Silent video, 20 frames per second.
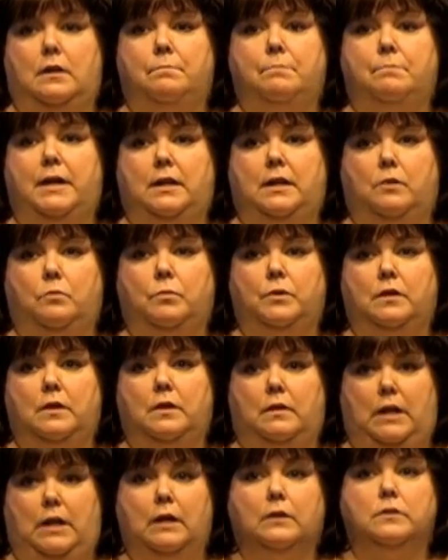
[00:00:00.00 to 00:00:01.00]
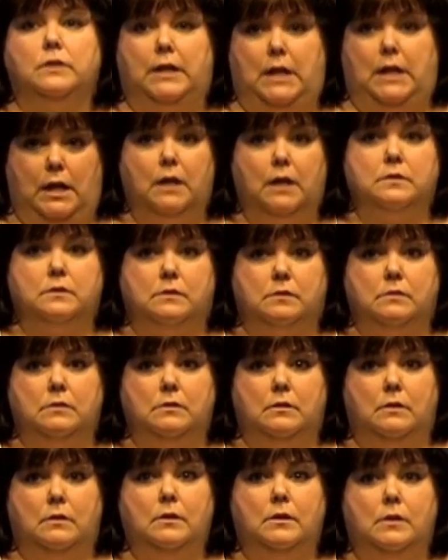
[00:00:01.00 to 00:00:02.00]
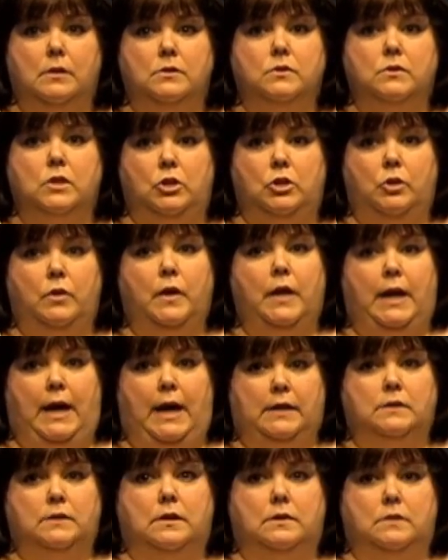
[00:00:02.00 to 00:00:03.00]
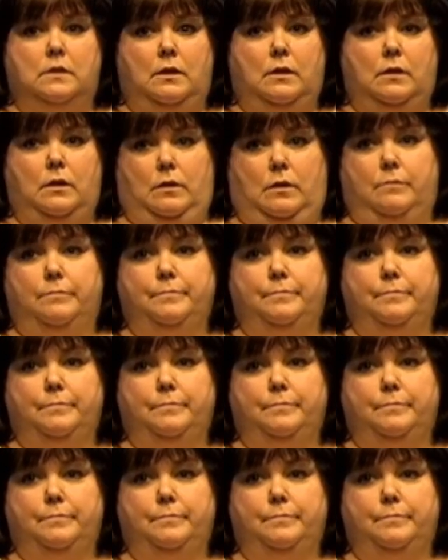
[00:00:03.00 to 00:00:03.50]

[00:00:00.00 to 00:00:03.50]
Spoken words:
embedded within the LDS, so you can access it there.